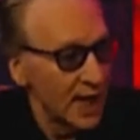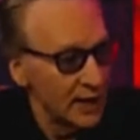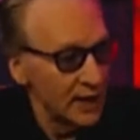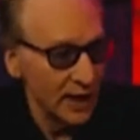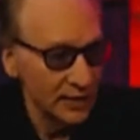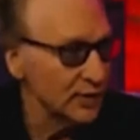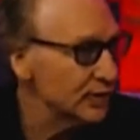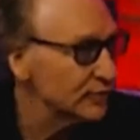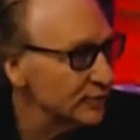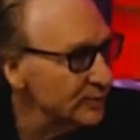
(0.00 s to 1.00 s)
And I
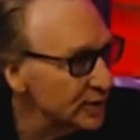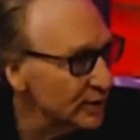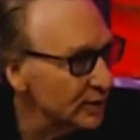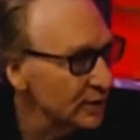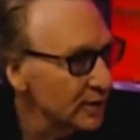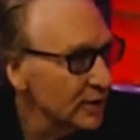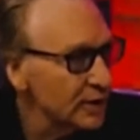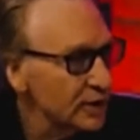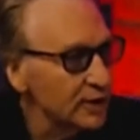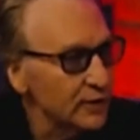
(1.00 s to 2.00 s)
talked to him here.
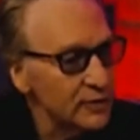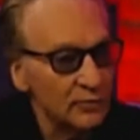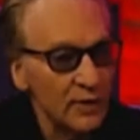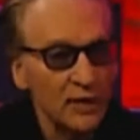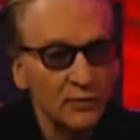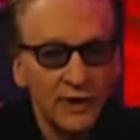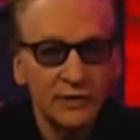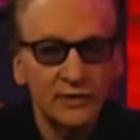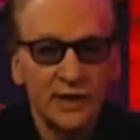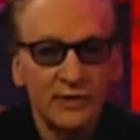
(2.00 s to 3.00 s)
You know, the
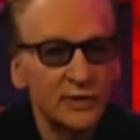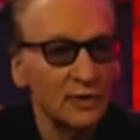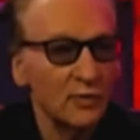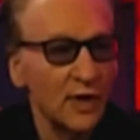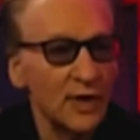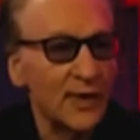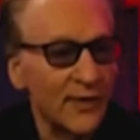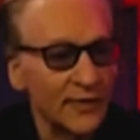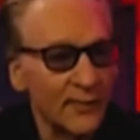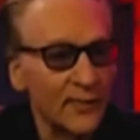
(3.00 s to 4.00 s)
right-wingers say what you want
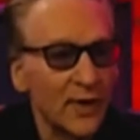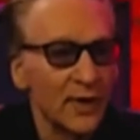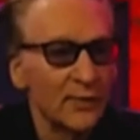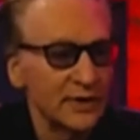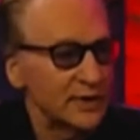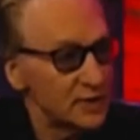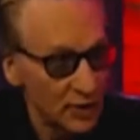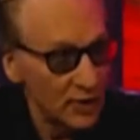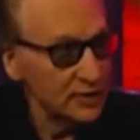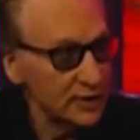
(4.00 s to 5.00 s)
about them, but they
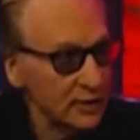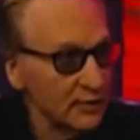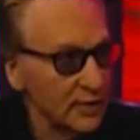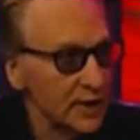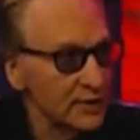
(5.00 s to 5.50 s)
talk to you.